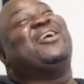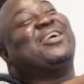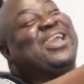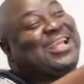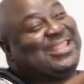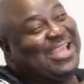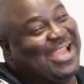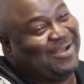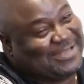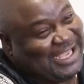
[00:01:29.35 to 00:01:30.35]
Okay, I
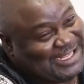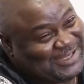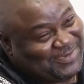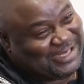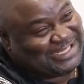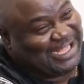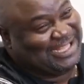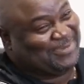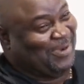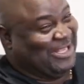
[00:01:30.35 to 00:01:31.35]
think I'm saying too much at
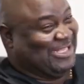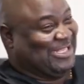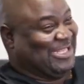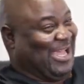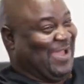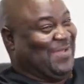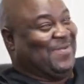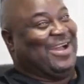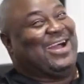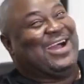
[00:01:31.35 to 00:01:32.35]
this point in
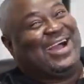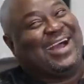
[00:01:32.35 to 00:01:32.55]
time.